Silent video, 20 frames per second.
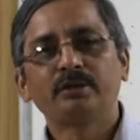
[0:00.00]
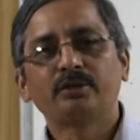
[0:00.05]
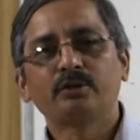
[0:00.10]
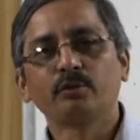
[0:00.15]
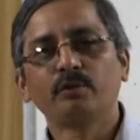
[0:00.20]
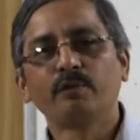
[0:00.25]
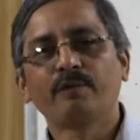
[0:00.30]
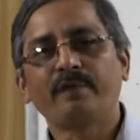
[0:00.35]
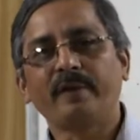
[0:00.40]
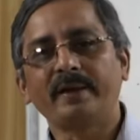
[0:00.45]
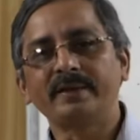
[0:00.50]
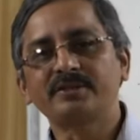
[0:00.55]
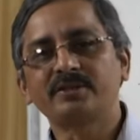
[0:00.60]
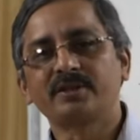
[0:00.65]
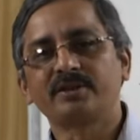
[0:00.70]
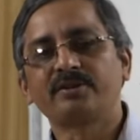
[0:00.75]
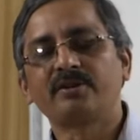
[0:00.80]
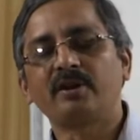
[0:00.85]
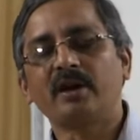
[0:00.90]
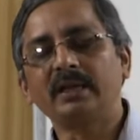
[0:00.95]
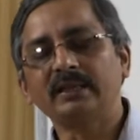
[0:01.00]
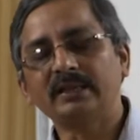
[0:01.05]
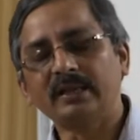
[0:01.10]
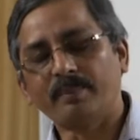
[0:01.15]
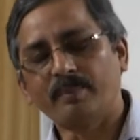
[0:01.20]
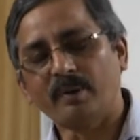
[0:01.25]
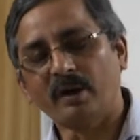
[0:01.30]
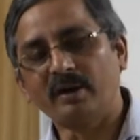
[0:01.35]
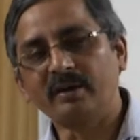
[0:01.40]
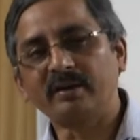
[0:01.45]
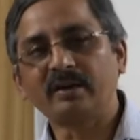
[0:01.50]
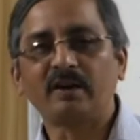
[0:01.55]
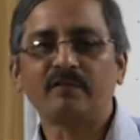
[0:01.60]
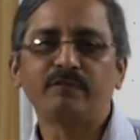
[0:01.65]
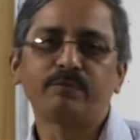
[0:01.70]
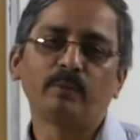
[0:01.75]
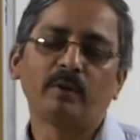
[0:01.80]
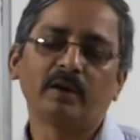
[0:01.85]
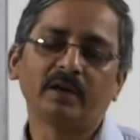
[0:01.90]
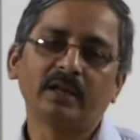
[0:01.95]
to first draw the bond
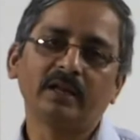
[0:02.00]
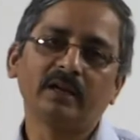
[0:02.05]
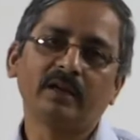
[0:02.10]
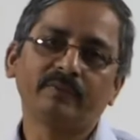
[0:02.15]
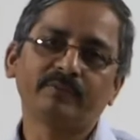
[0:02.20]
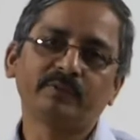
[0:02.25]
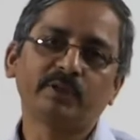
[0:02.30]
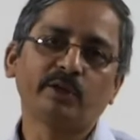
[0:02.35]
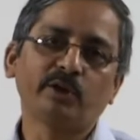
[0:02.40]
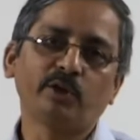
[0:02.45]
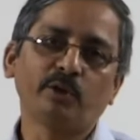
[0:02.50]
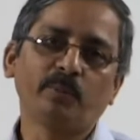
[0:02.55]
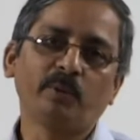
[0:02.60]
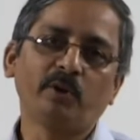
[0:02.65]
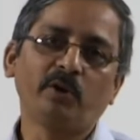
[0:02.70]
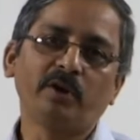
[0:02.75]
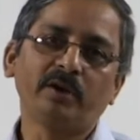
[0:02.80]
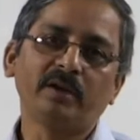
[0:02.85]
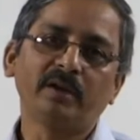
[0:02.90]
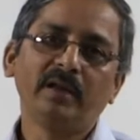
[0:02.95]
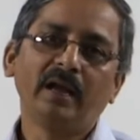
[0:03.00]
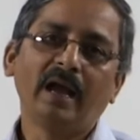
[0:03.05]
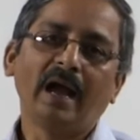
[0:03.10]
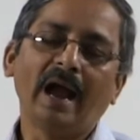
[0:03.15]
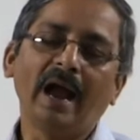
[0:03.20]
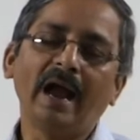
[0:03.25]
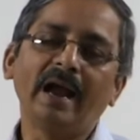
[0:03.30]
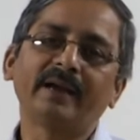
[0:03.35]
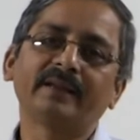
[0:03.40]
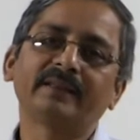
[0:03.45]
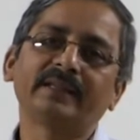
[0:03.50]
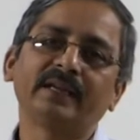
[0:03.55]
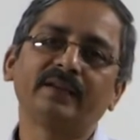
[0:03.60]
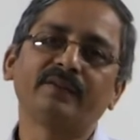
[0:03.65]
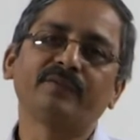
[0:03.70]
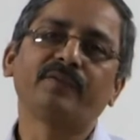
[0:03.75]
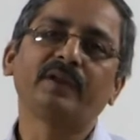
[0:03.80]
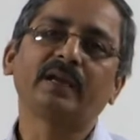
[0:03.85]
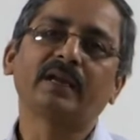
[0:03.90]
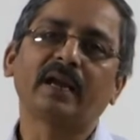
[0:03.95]
graph model of the robot and
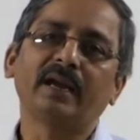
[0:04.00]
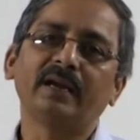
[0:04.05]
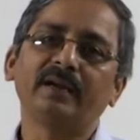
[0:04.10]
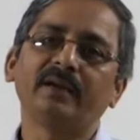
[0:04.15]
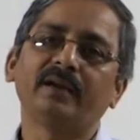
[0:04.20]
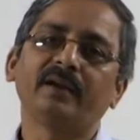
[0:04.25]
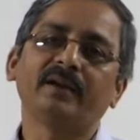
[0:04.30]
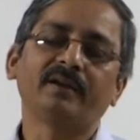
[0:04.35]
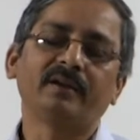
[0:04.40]
then we can